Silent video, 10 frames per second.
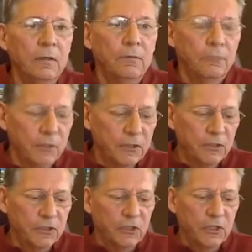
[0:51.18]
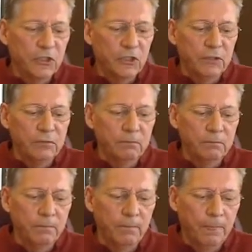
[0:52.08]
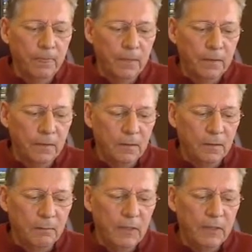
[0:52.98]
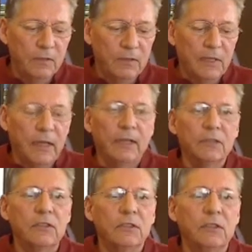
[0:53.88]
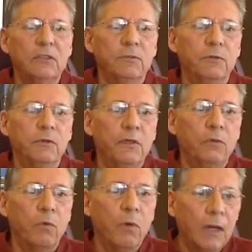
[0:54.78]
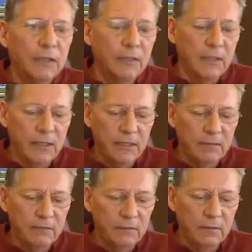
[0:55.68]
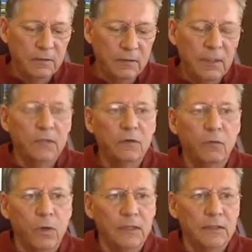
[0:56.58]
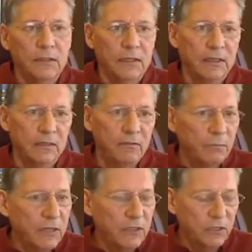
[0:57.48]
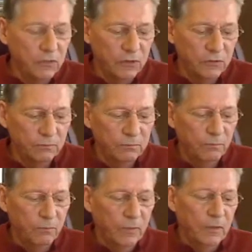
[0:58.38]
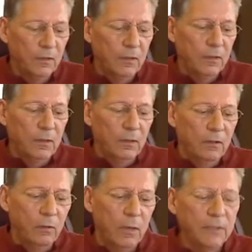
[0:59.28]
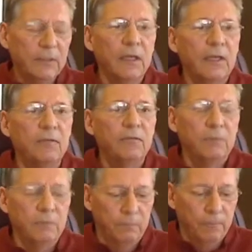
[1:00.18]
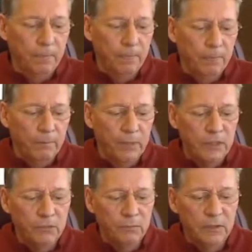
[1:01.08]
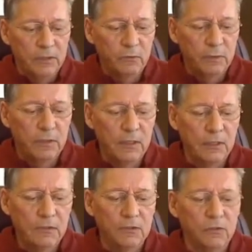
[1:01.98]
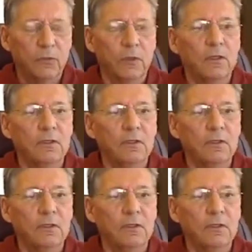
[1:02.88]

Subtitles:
First distinction made in the text is between qualitative and quantitative measures. Qualitative measurement is when things are sorted